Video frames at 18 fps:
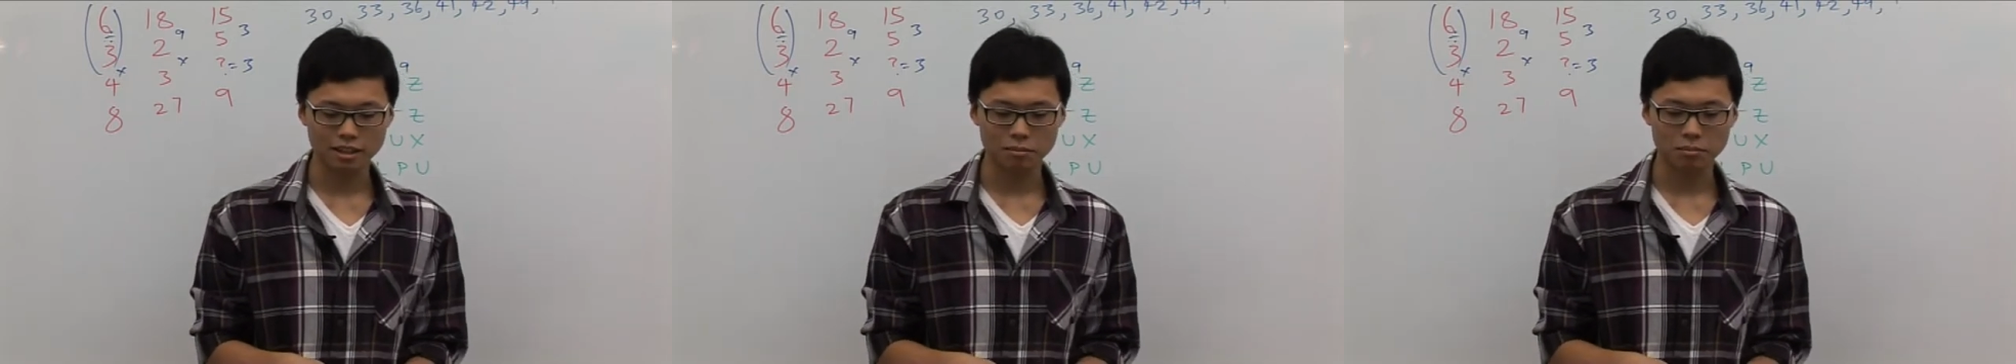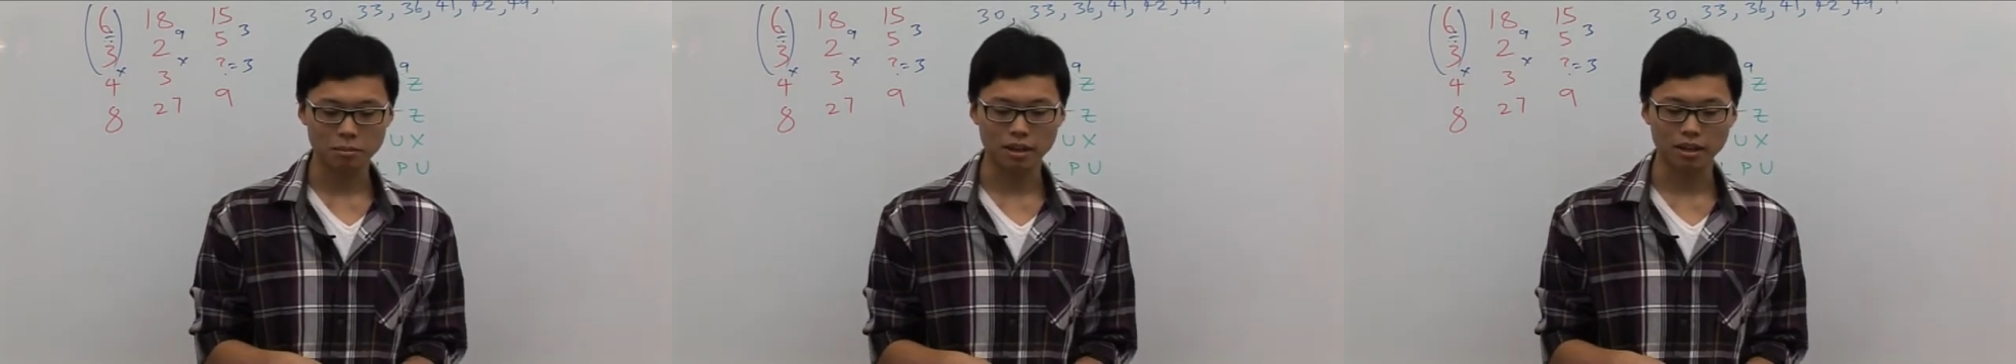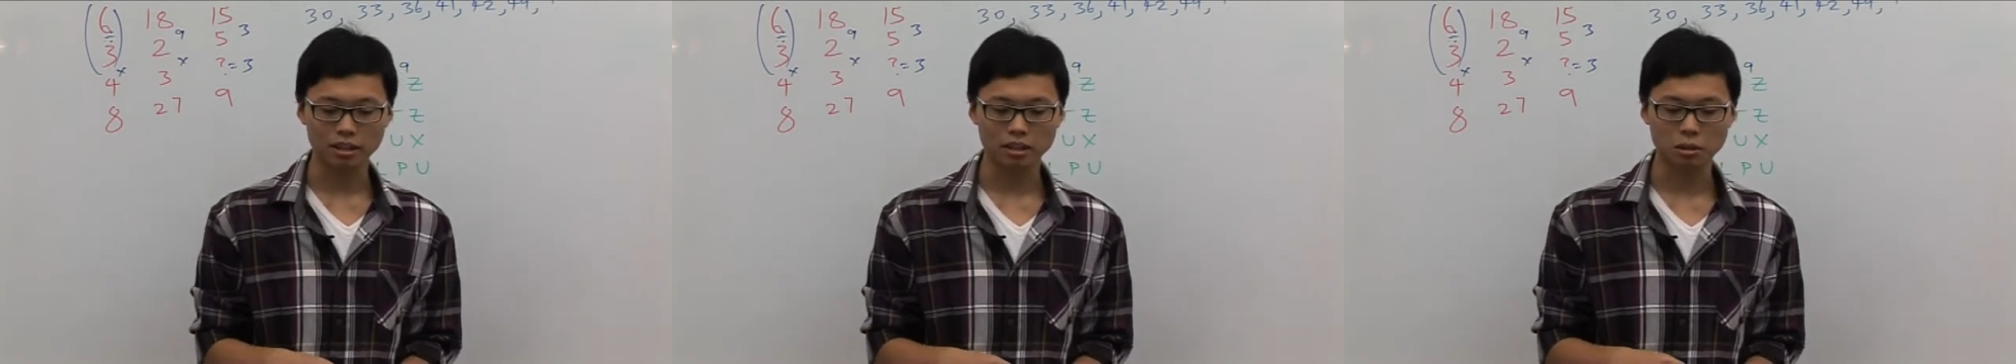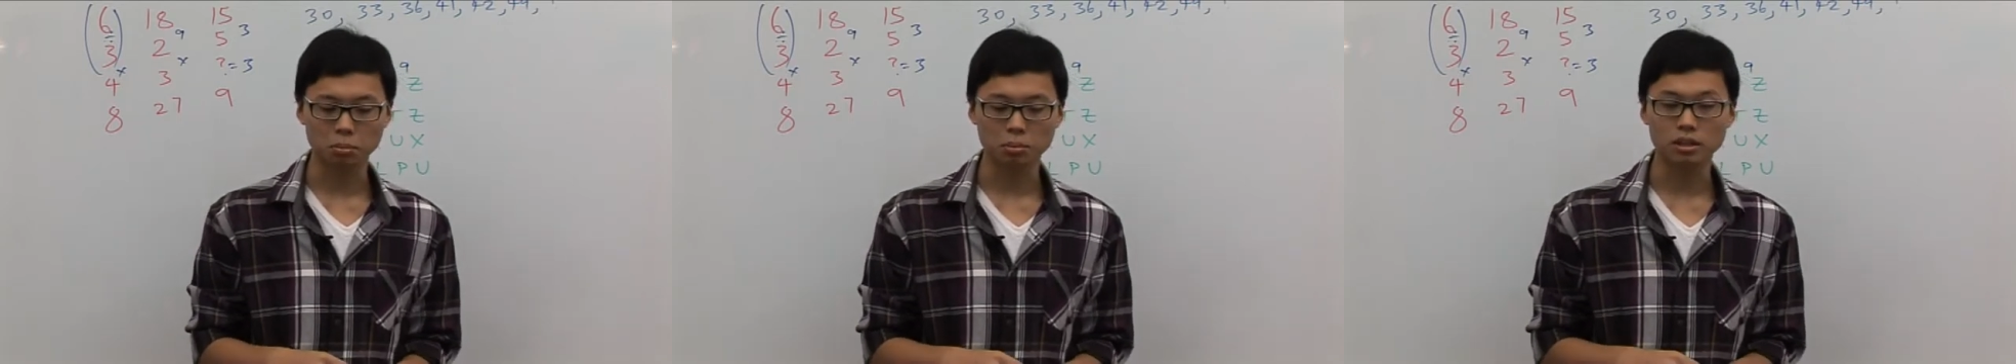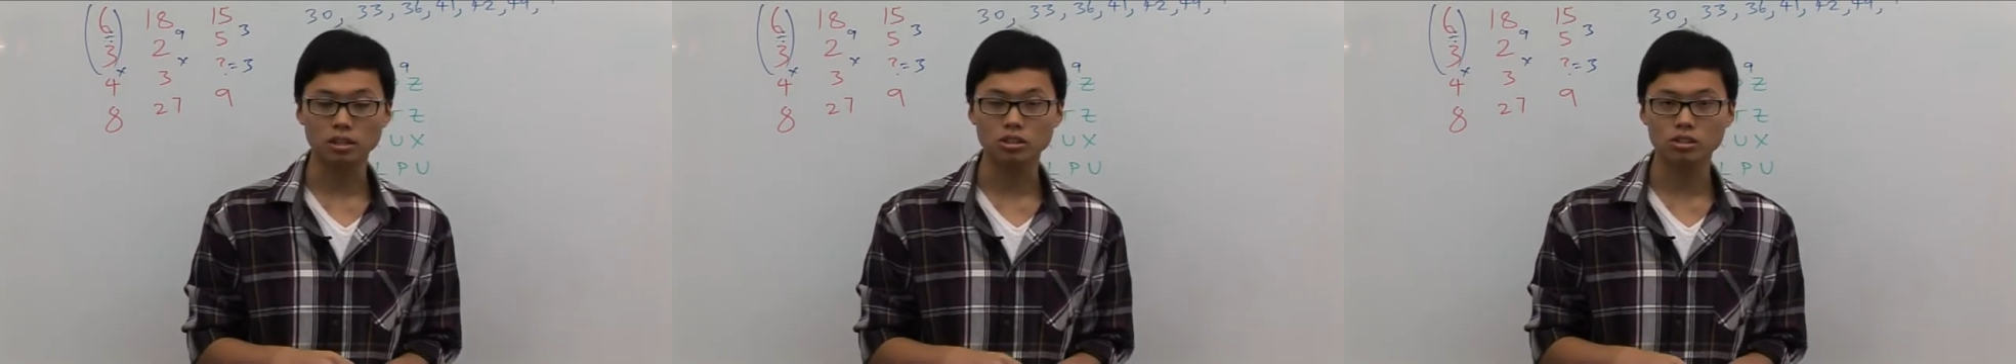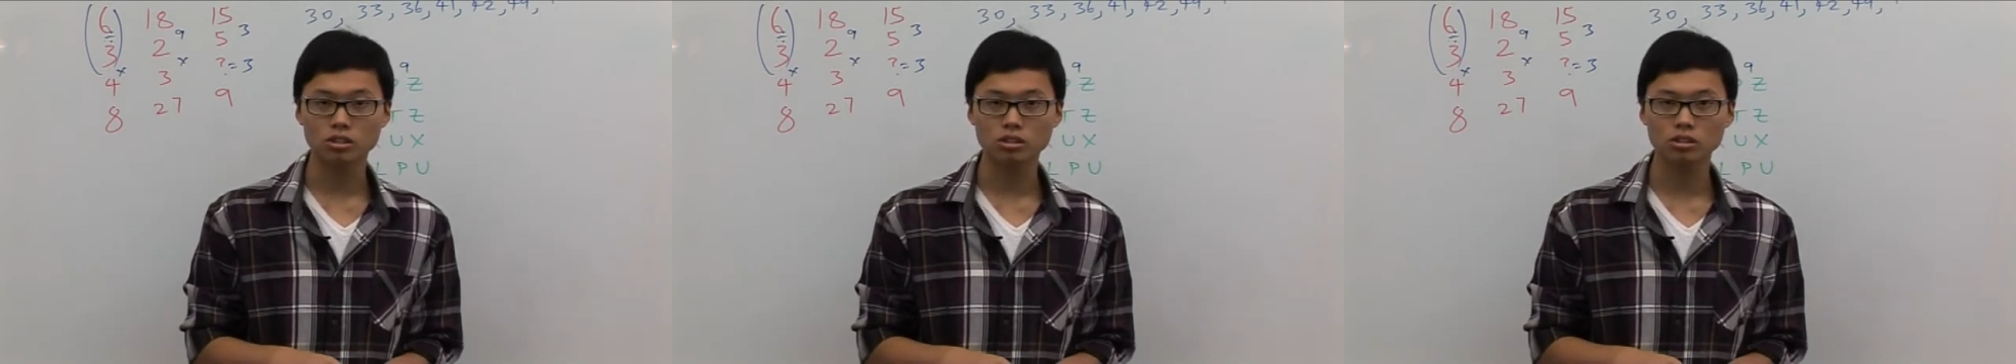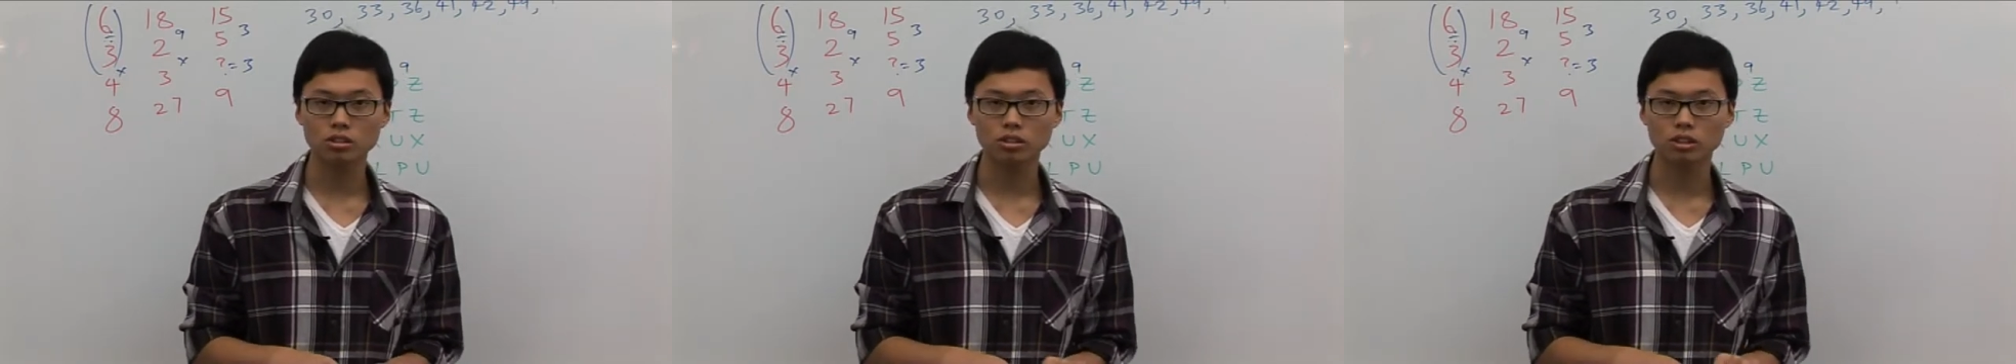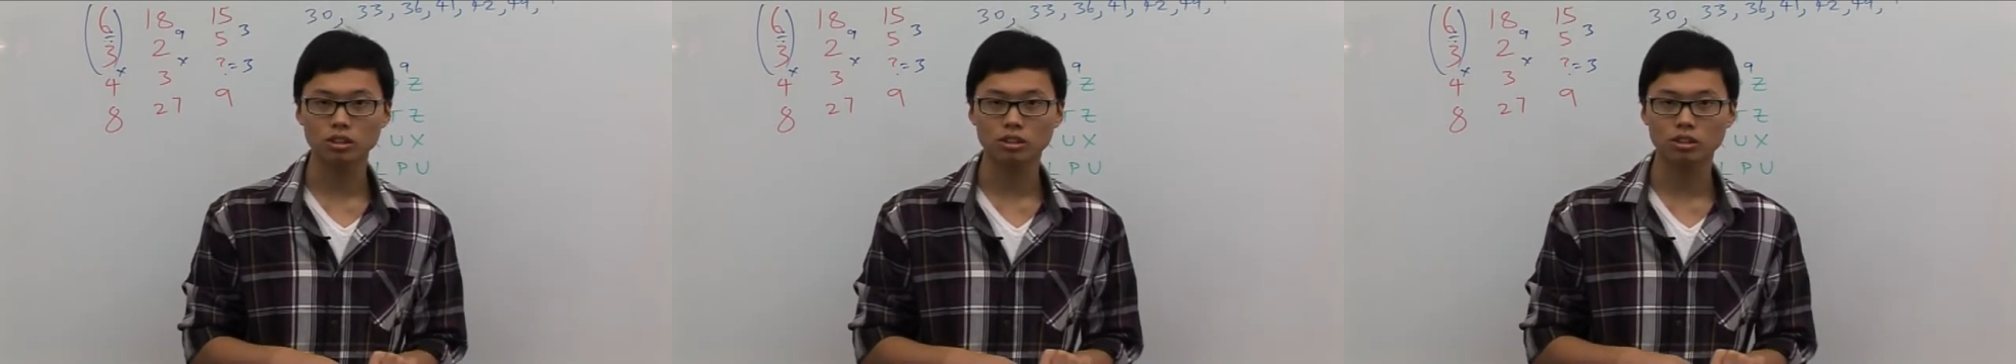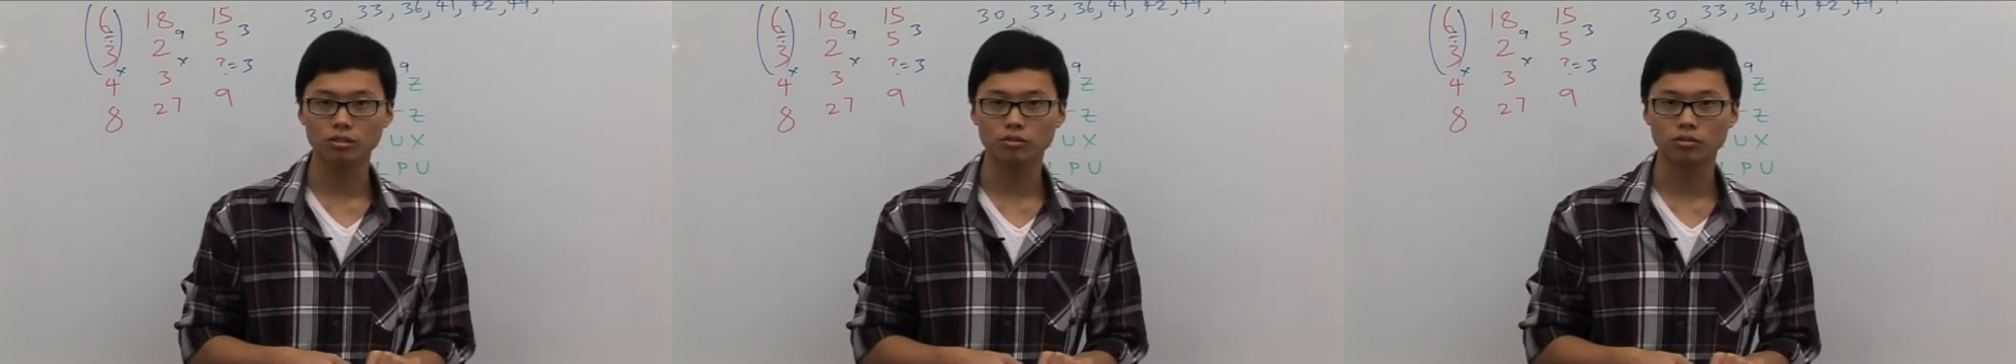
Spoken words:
make an opinion on little